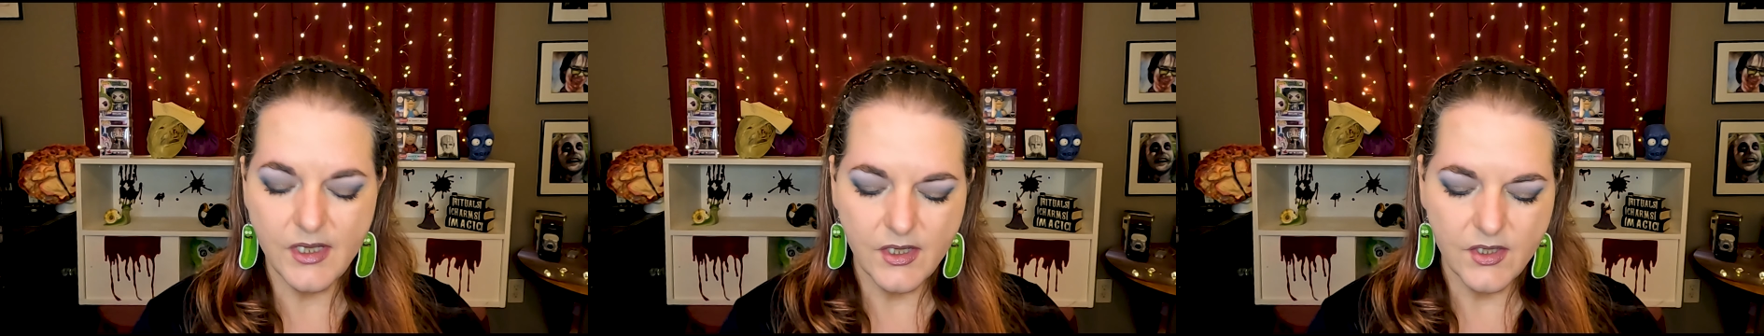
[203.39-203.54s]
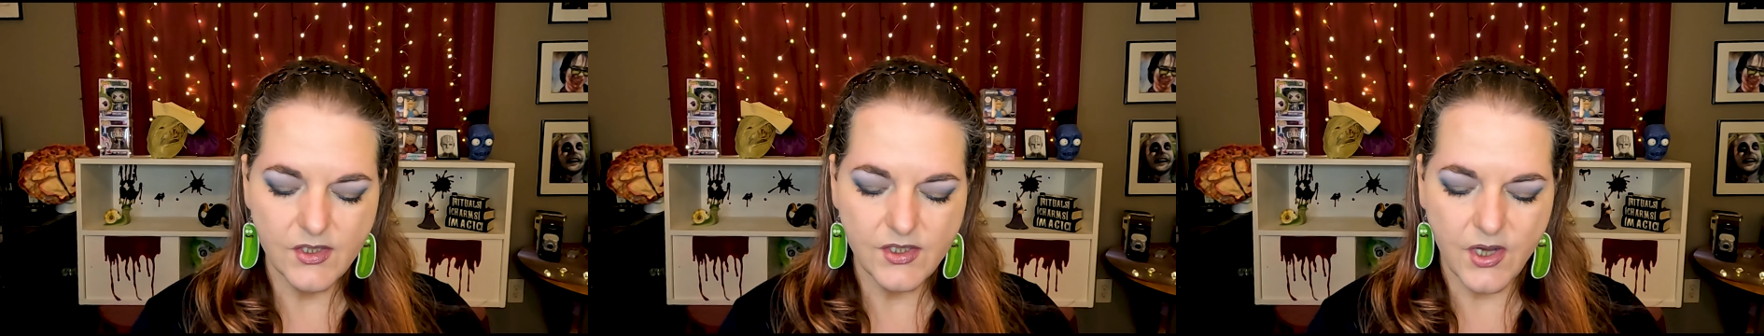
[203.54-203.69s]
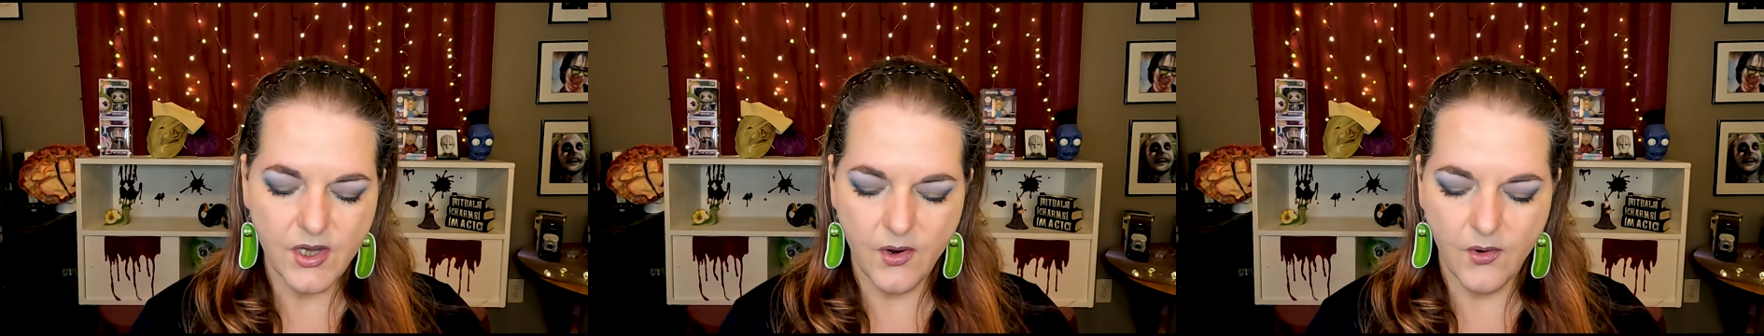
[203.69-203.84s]

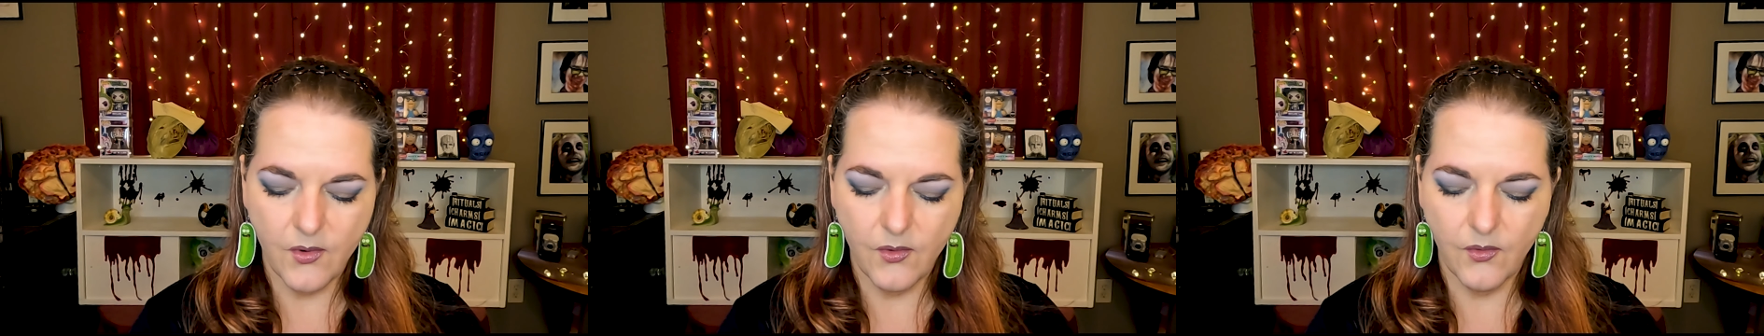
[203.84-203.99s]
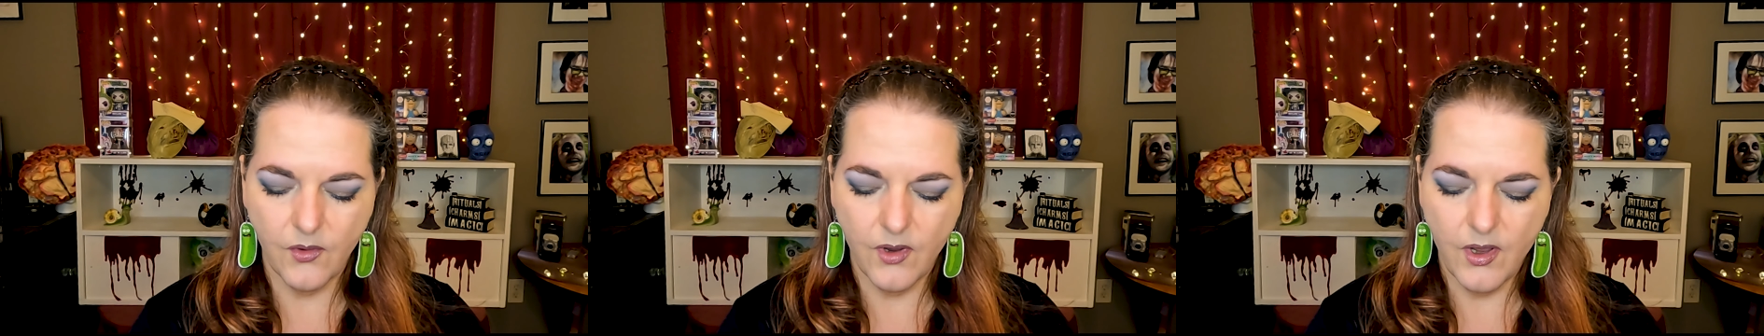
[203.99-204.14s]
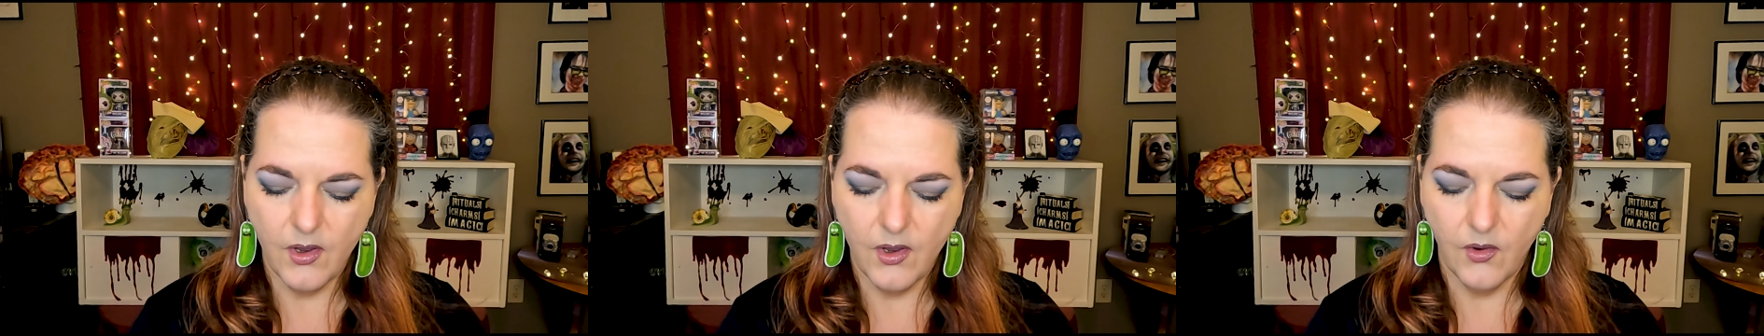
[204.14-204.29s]
So
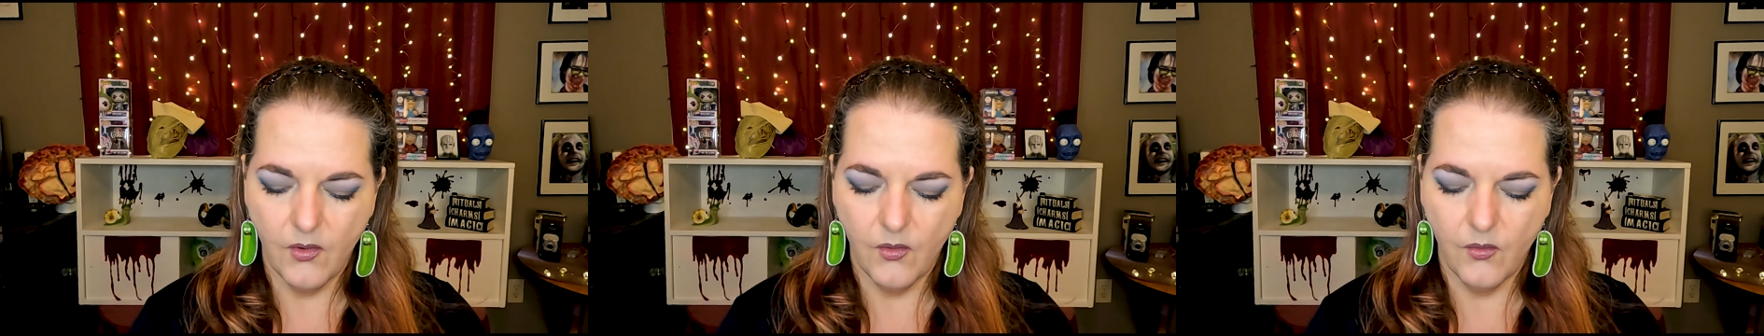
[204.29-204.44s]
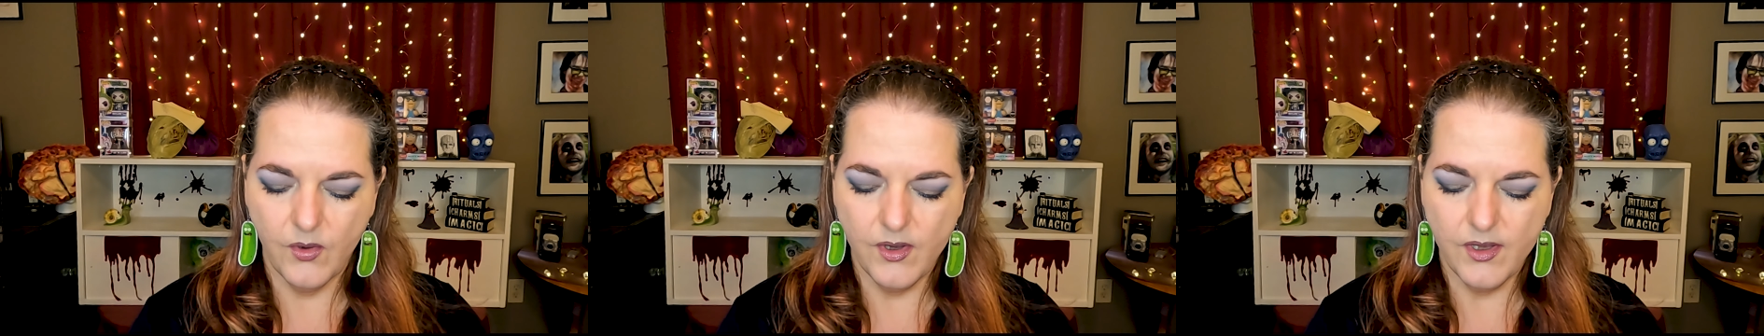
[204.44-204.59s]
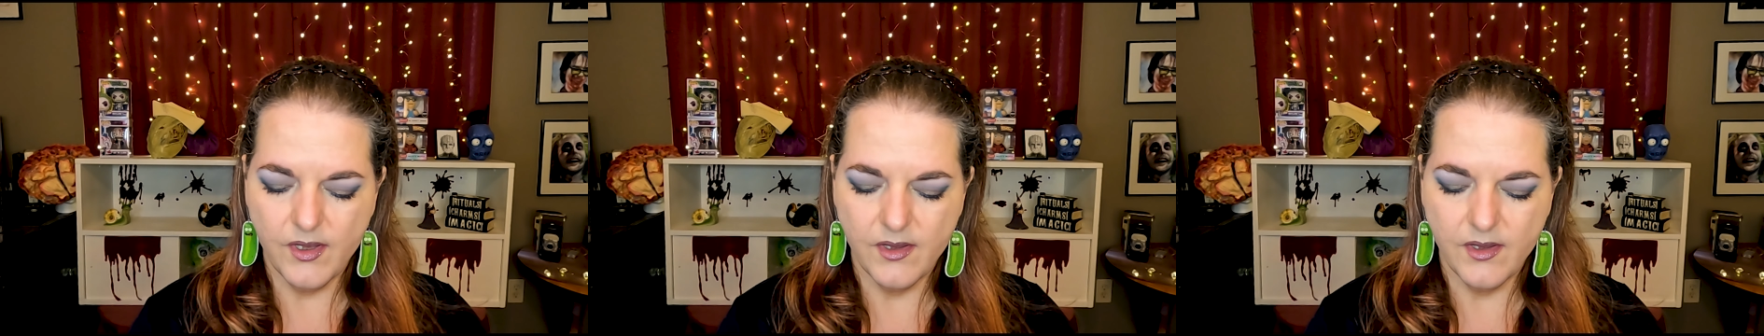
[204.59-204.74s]

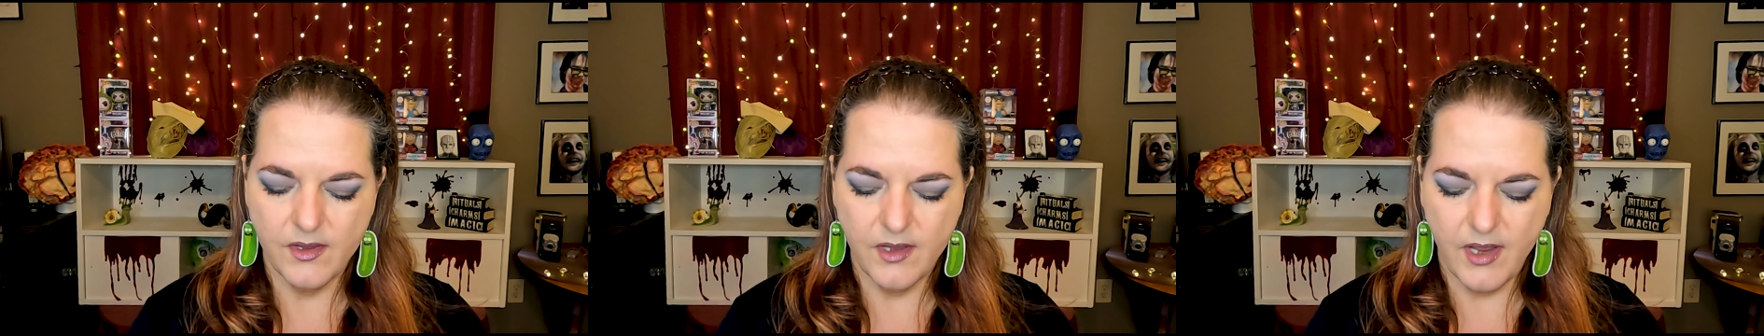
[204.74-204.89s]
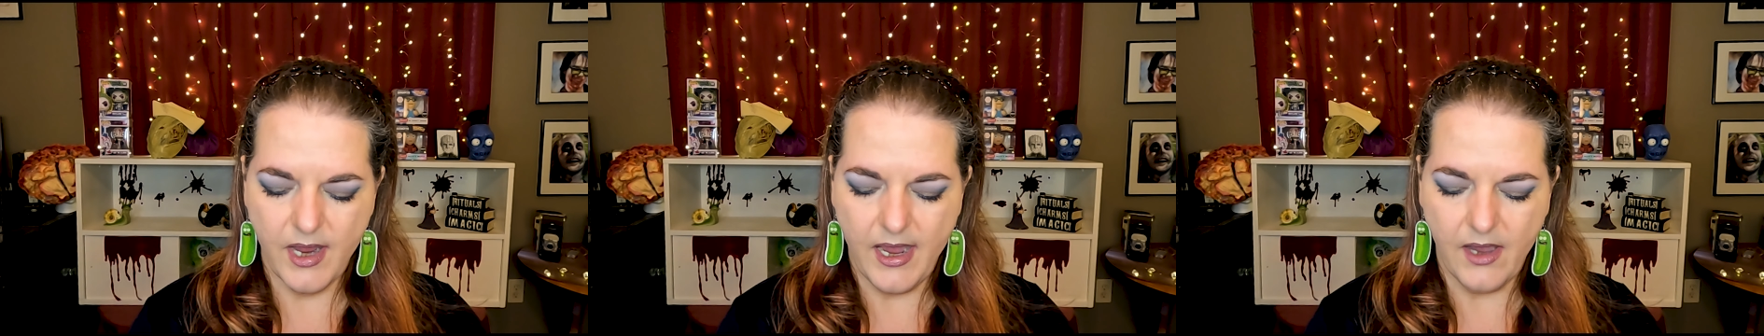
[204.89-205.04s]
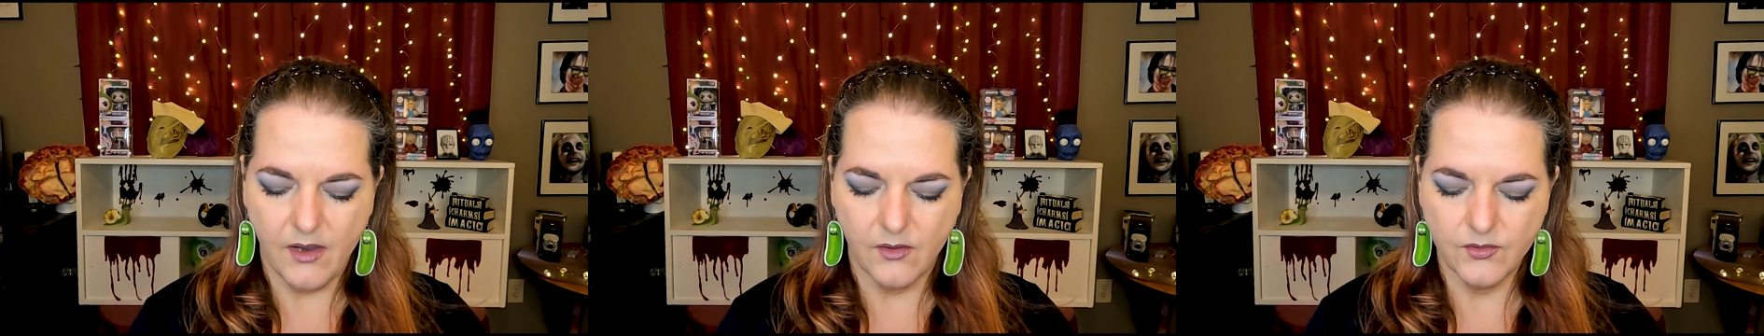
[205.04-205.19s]

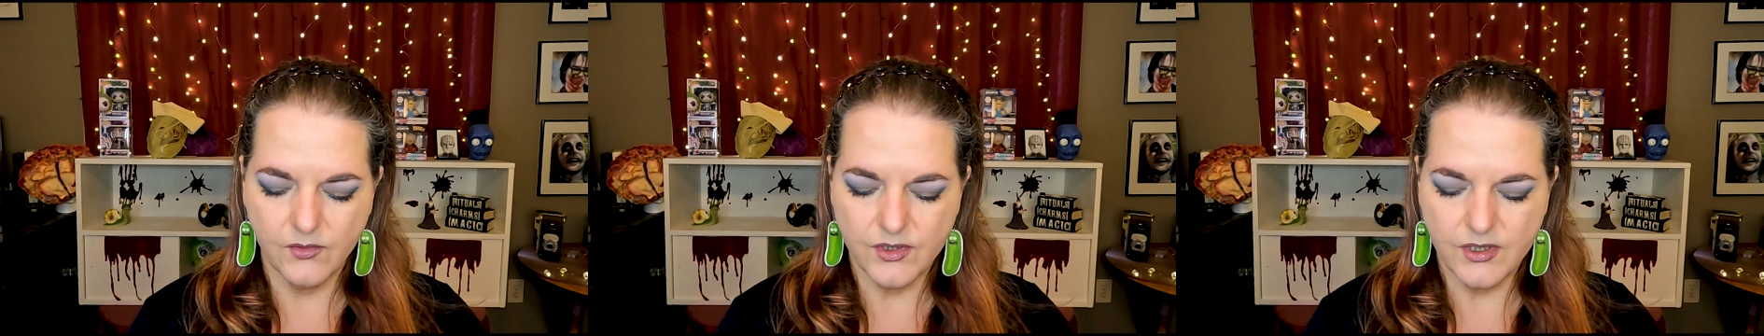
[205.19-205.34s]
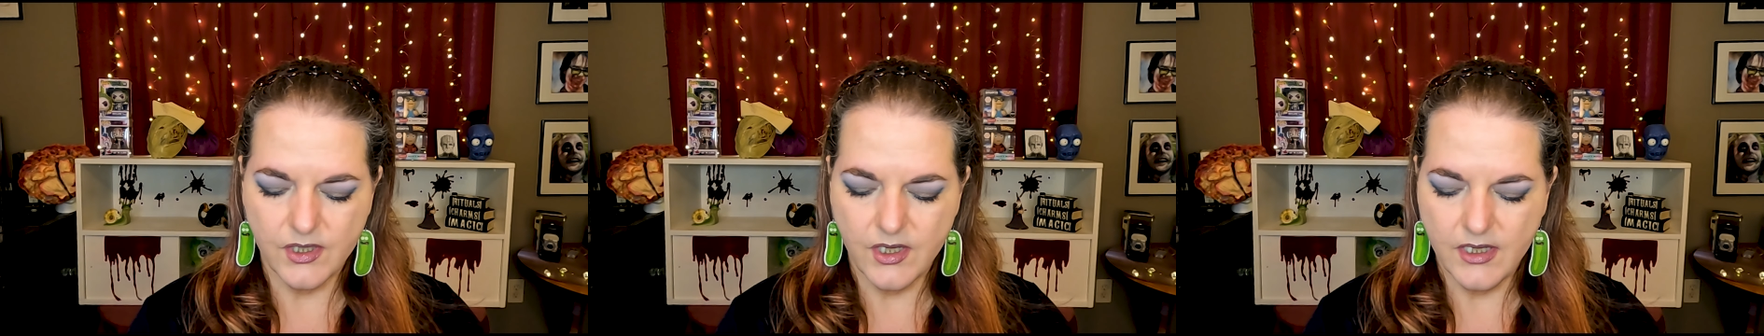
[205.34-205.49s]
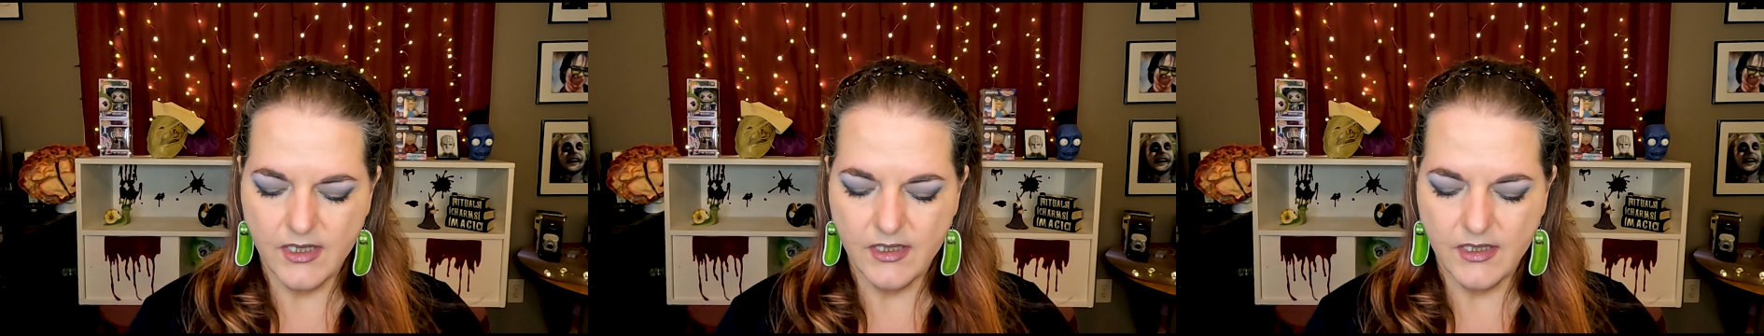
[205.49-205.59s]
without